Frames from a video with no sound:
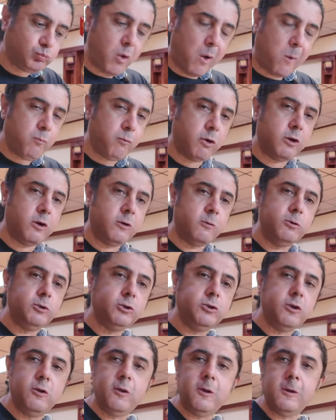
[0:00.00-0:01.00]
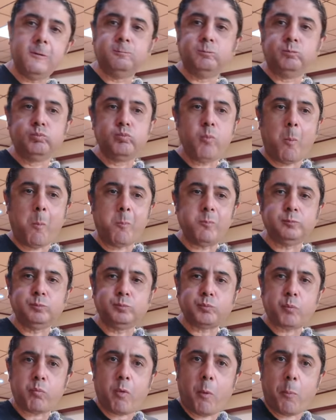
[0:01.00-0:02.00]
I'm not gonna waste anything.
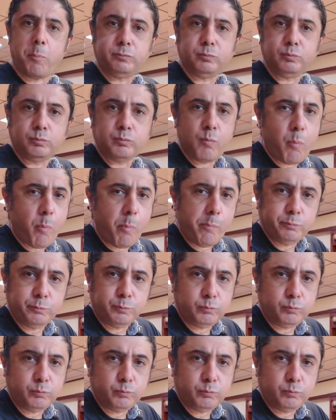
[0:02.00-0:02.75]
Mm.